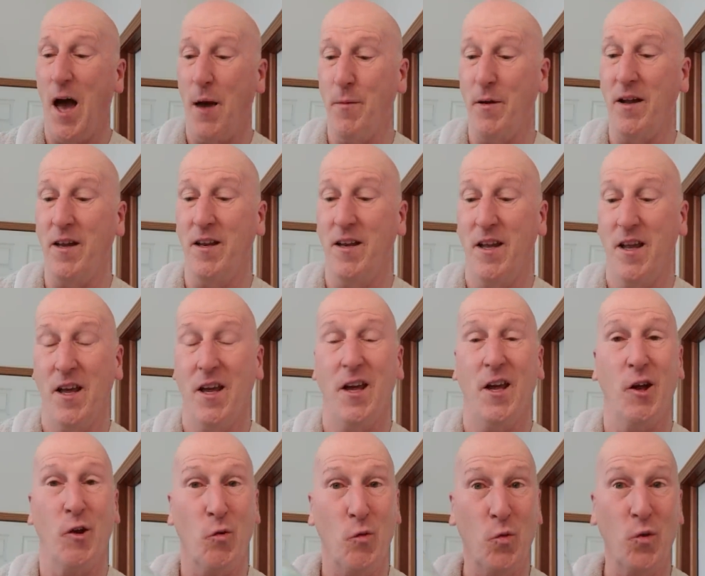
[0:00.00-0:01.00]
I mean,
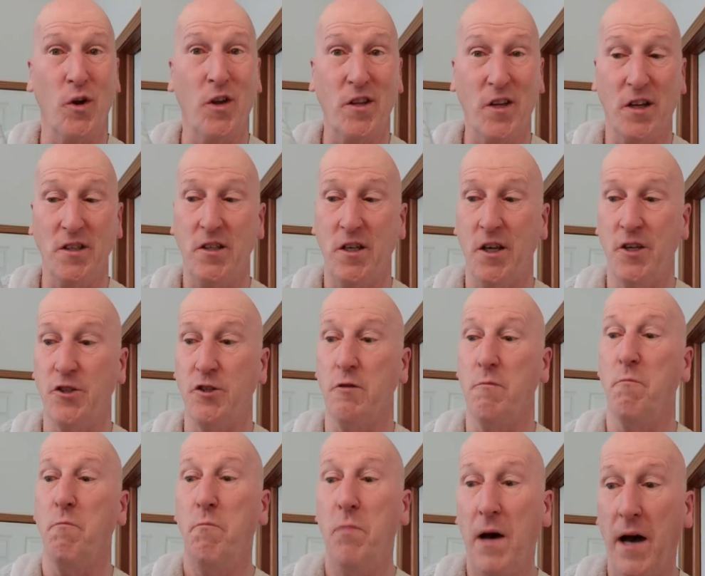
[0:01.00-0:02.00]
it really does hit
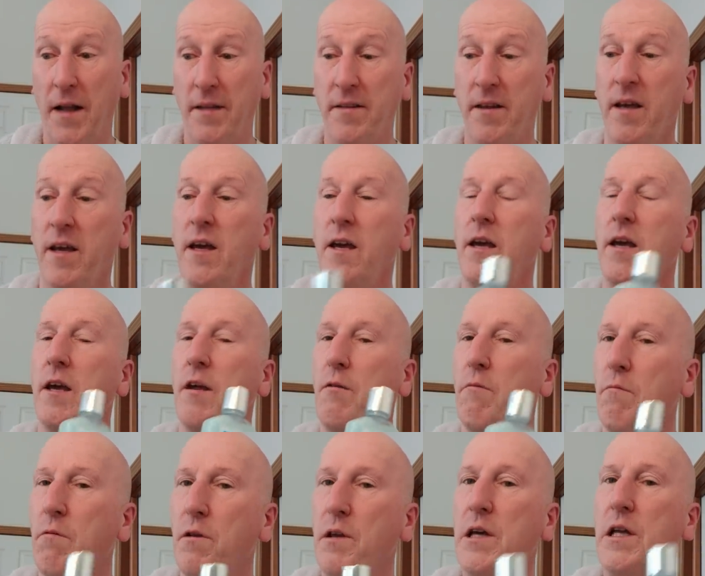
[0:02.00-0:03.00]
you, but
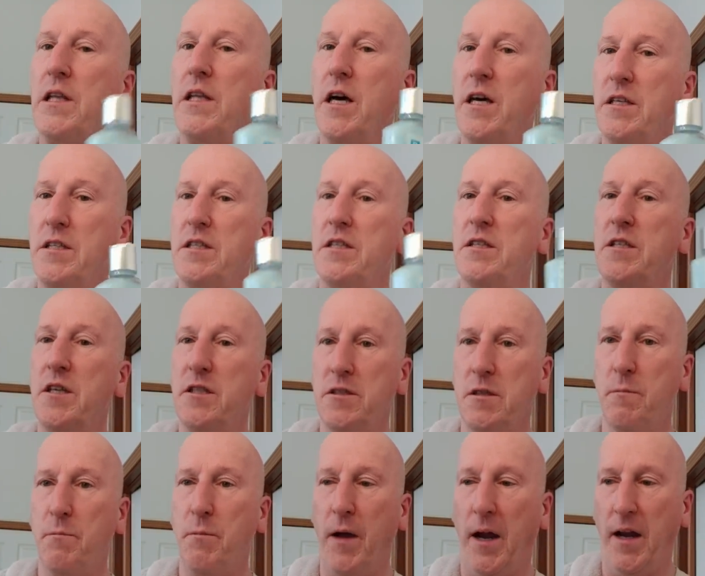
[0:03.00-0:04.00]
it really does
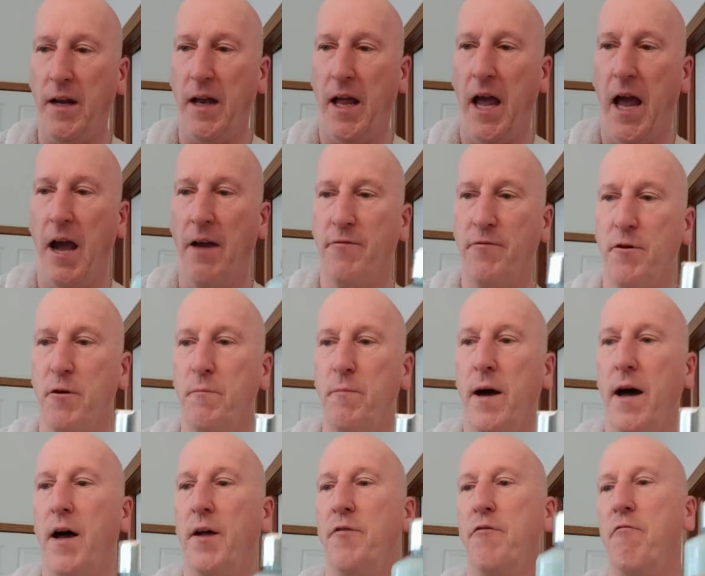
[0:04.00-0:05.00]
dissipate after
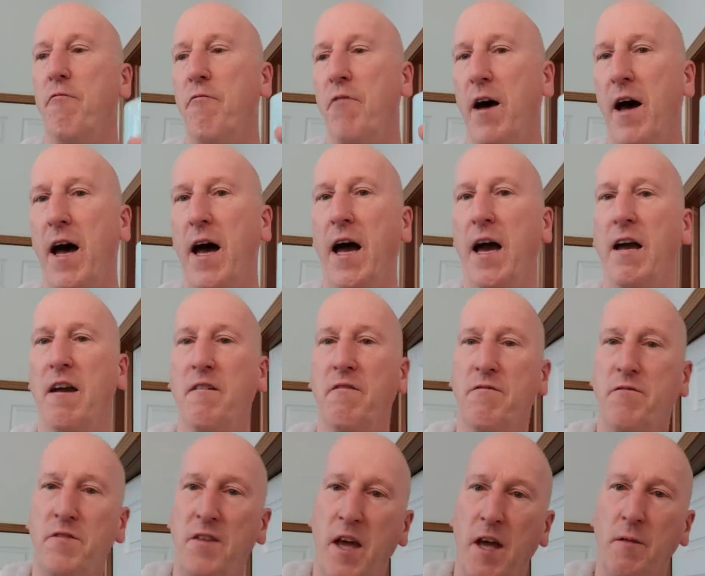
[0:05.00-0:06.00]
about
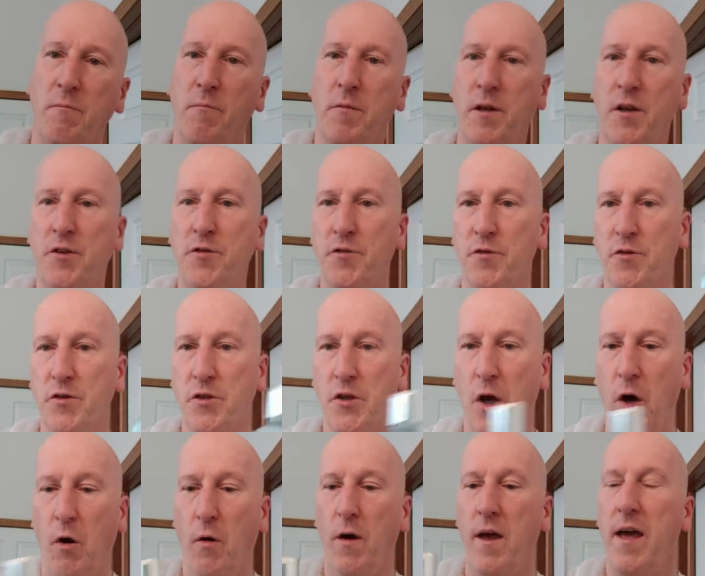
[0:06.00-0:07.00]
five, ten minutes or
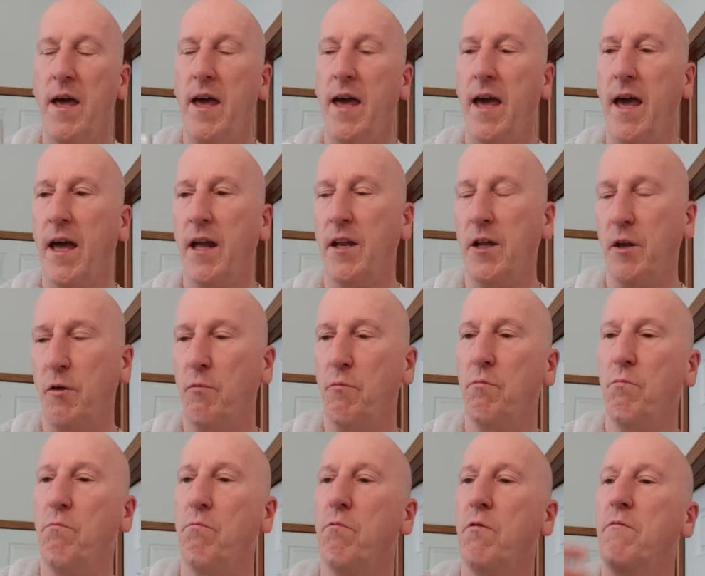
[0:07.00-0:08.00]
so, and it
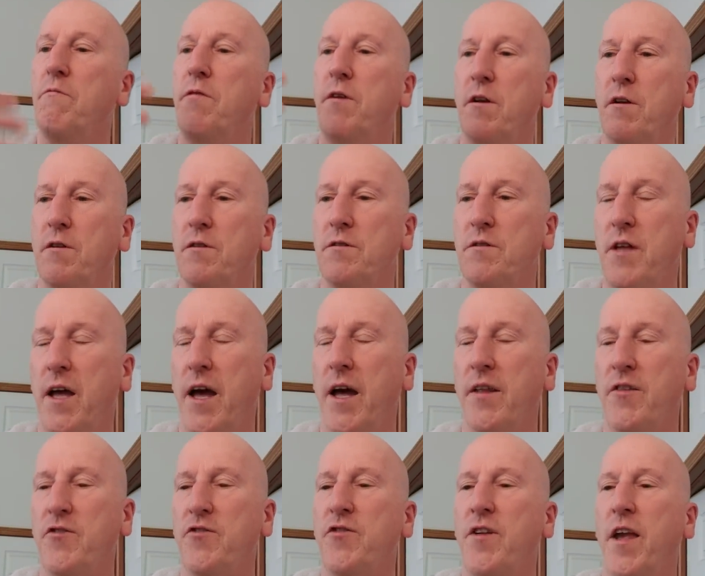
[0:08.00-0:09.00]
reveals
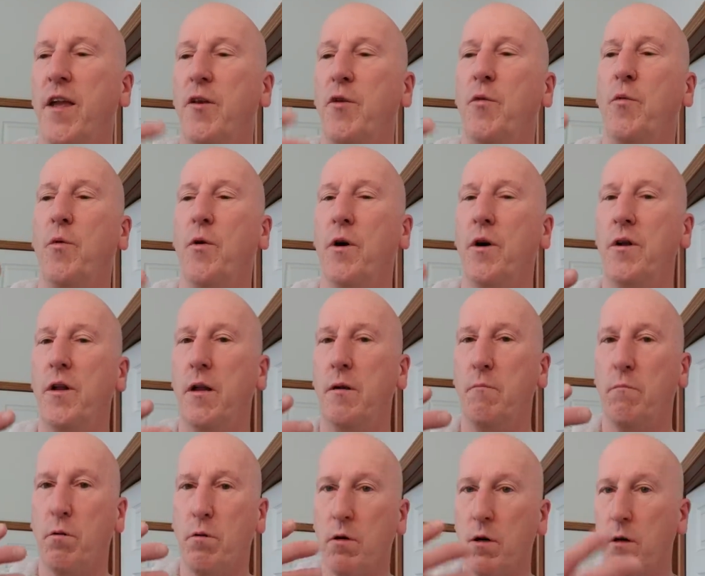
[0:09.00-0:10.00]
that sandalwood
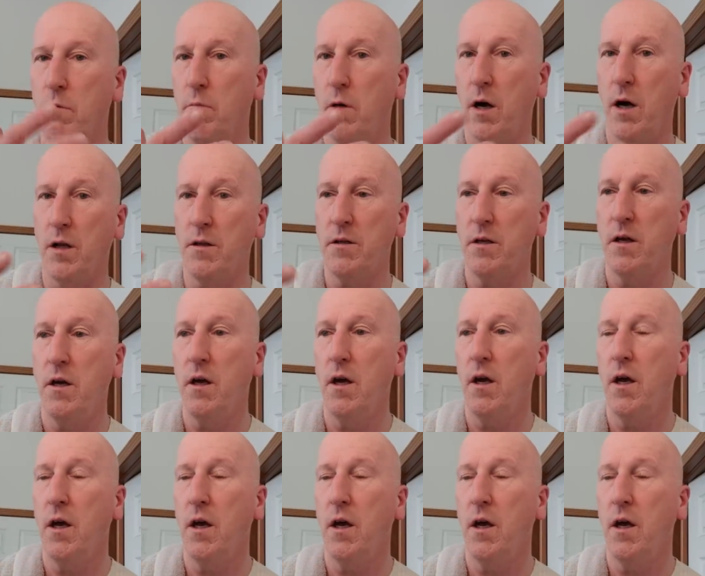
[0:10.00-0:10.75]
and bergamot